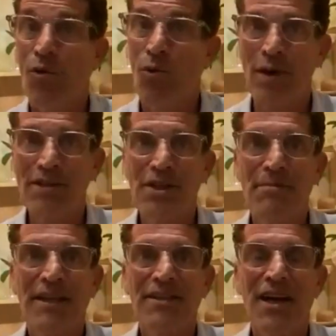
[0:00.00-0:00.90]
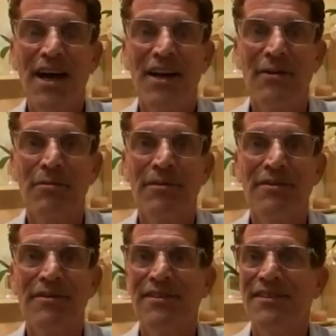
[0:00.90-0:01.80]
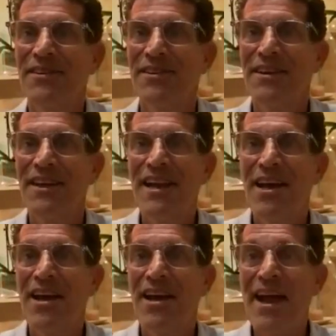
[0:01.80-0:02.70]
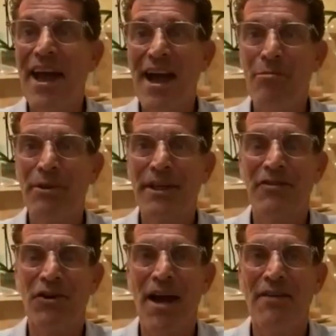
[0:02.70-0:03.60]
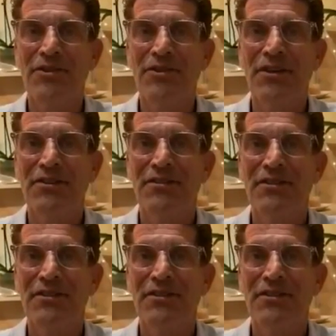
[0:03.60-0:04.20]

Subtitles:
Once upon a time, happily ever after.